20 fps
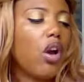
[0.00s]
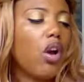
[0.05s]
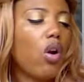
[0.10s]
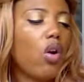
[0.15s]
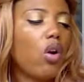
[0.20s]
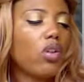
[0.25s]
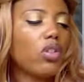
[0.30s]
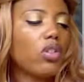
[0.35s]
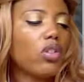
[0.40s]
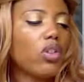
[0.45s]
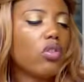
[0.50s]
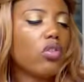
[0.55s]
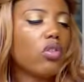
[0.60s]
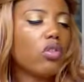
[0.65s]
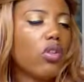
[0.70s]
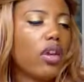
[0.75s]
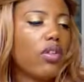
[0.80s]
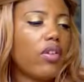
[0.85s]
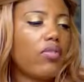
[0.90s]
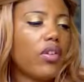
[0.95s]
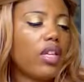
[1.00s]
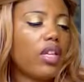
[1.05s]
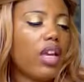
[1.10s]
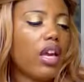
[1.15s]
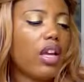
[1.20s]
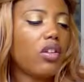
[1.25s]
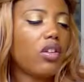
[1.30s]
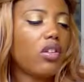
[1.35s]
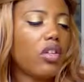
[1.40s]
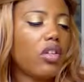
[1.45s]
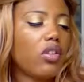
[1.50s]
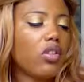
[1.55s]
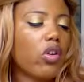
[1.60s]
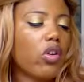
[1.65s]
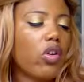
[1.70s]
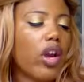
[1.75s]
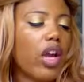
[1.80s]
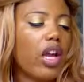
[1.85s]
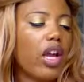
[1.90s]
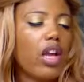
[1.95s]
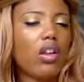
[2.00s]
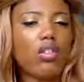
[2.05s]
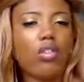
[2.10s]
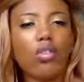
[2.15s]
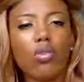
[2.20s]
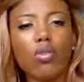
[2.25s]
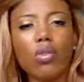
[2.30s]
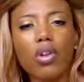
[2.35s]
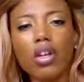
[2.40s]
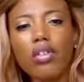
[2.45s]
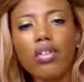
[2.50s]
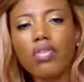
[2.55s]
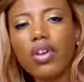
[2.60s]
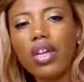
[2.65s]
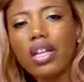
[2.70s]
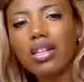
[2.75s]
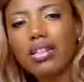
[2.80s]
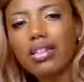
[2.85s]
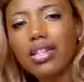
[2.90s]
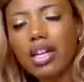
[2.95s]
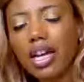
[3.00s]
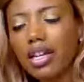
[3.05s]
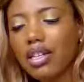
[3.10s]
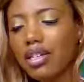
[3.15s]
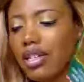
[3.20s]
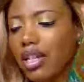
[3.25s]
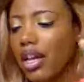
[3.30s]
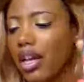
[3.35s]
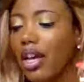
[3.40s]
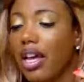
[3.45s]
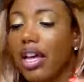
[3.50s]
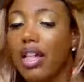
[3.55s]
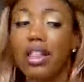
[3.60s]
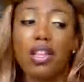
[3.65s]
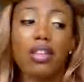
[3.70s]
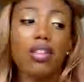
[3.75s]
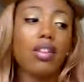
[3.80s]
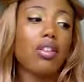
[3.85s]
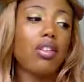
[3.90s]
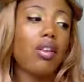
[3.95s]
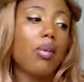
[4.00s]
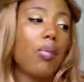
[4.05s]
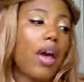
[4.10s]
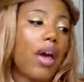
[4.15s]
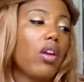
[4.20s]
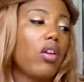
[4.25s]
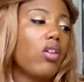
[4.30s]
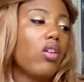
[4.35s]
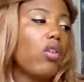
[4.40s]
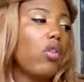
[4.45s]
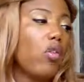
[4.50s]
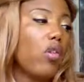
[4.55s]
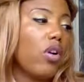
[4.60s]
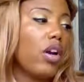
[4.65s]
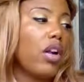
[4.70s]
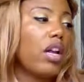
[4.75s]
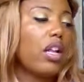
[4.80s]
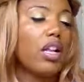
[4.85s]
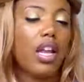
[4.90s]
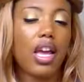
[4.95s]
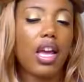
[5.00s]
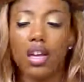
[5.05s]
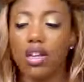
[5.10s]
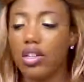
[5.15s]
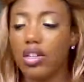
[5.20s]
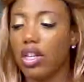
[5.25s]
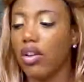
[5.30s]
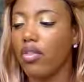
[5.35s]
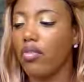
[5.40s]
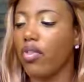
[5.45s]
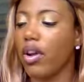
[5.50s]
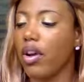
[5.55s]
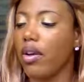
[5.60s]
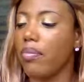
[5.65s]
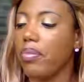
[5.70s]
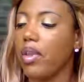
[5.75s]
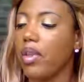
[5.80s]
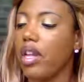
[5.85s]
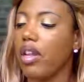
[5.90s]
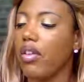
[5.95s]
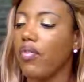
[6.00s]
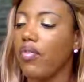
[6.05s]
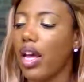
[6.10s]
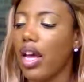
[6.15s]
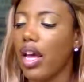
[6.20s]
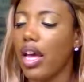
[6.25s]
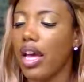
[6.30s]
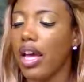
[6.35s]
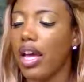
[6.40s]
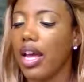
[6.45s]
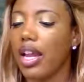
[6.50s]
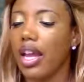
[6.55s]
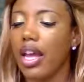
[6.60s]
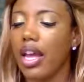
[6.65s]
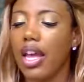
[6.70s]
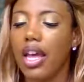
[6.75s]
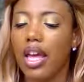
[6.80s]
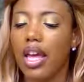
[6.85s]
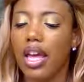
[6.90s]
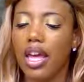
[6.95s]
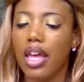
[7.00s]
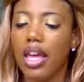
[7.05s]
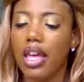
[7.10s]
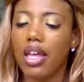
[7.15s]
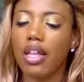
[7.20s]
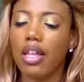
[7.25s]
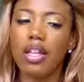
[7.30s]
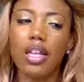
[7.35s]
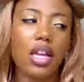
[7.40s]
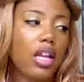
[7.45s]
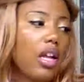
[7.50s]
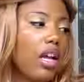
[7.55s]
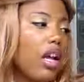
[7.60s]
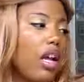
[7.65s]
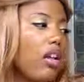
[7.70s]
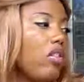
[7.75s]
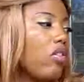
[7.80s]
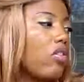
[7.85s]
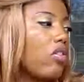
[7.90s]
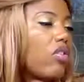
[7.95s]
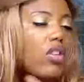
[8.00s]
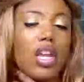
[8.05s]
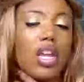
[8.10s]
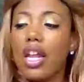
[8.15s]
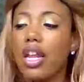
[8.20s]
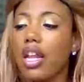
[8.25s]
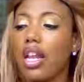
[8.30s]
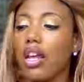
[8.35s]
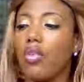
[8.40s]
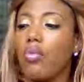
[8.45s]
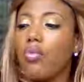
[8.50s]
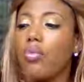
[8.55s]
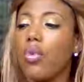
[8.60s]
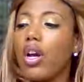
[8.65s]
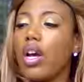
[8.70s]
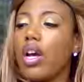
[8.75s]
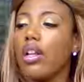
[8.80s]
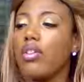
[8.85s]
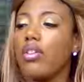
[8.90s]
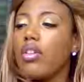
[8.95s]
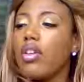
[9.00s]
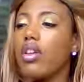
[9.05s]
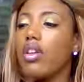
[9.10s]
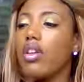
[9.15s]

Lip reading: or social invitations. Great intuitive insights. This is about your connection from the divine. Healing, understanding what